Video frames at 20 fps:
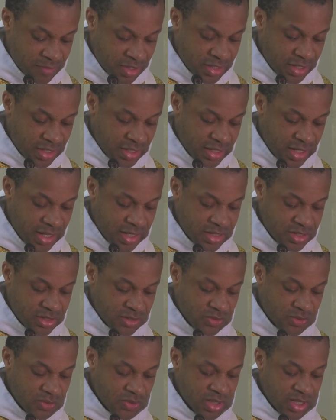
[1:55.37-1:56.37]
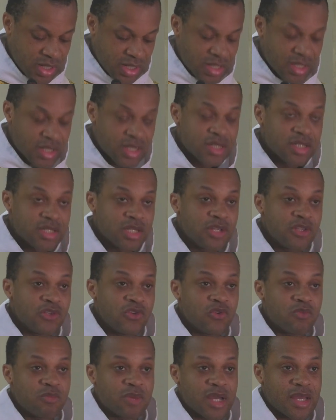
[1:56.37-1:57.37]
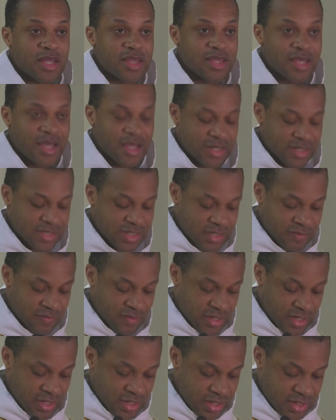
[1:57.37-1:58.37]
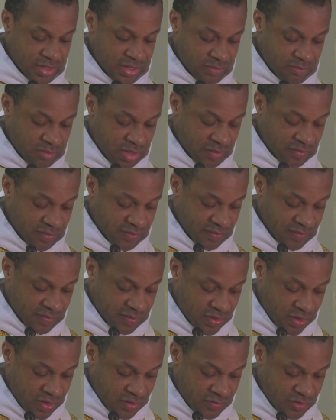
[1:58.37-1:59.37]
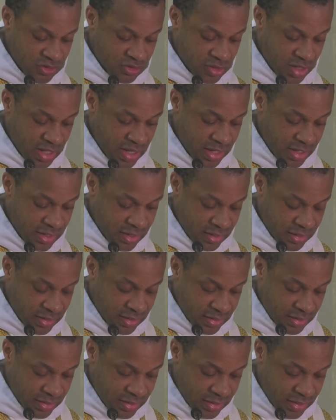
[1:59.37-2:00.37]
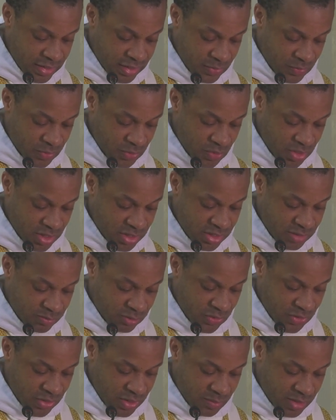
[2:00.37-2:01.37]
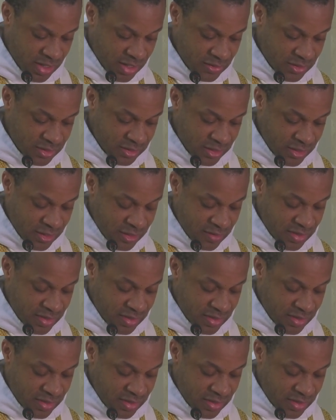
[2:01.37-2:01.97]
And I'd like to continue my thanksgiving in this month of July. Um, we once spoke about